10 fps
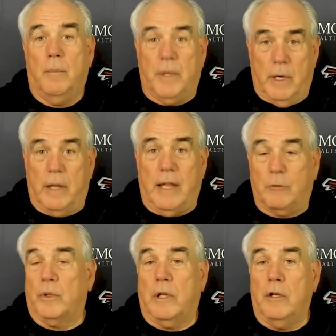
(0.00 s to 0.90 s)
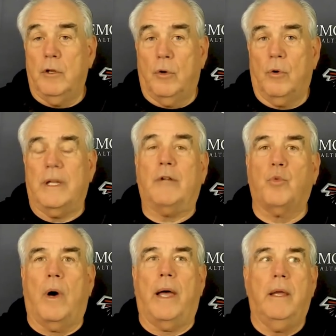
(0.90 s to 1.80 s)
I mean, that's what they do. And
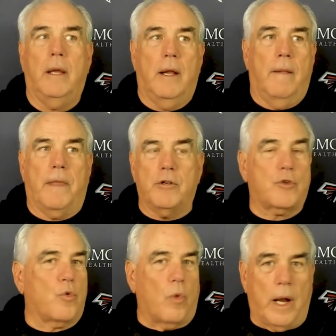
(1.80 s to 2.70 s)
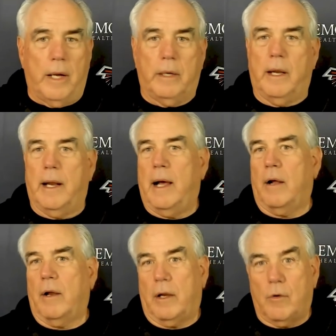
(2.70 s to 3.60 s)
that's why they just grind it
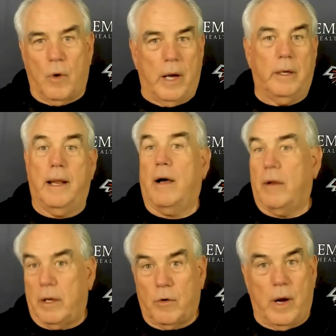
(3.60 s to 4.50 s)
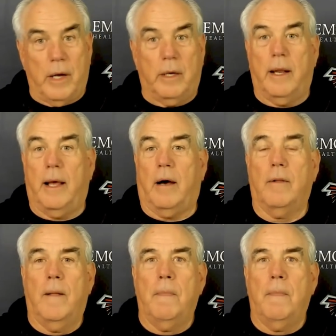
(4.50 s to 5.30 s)
out and grind it out and grind it out.